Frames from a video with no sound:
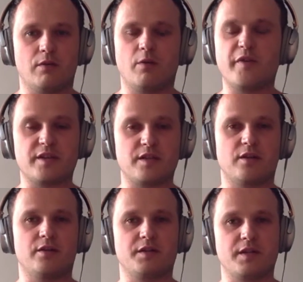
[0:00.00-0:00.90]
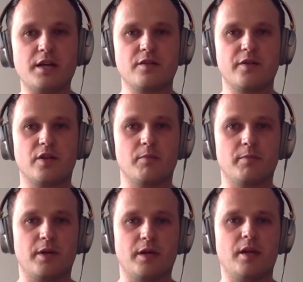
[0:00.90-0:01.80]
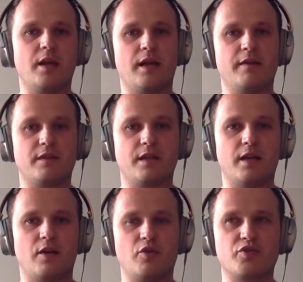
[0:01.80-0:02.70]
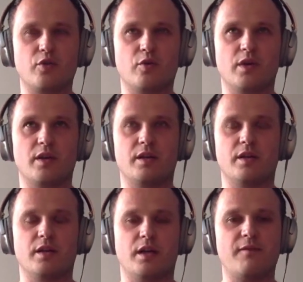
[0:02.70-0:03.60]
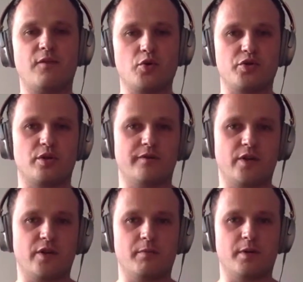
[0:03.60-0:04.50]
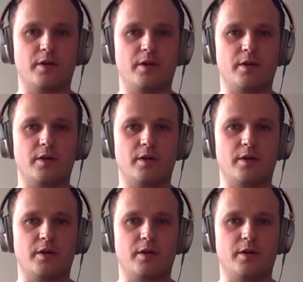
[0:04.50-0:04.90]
obviously on the size of the company, and also in the evolution of the company.